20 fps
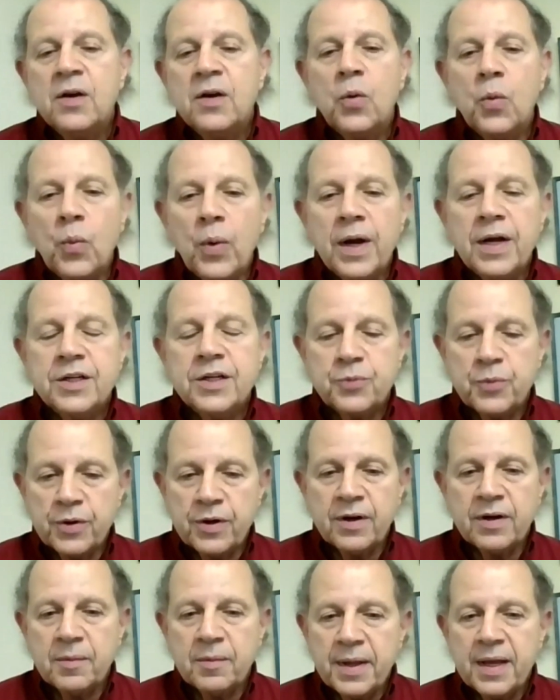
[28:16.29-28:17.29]
ways we're
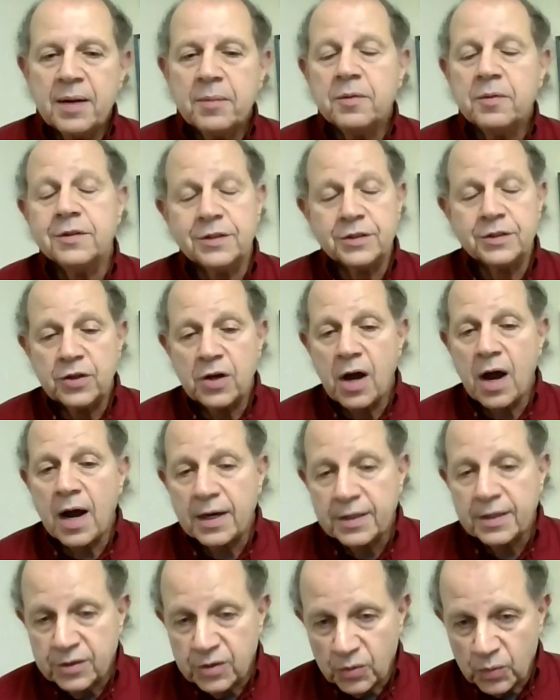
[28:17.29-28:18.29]
going to be able to
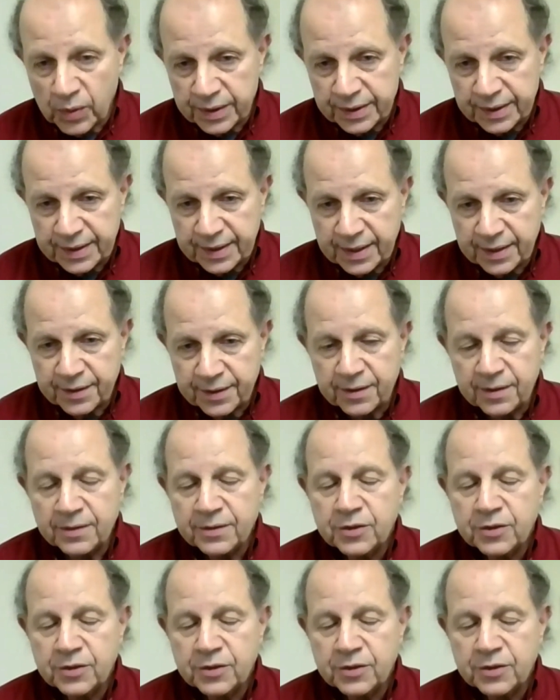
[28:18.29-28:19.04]
talk to one another,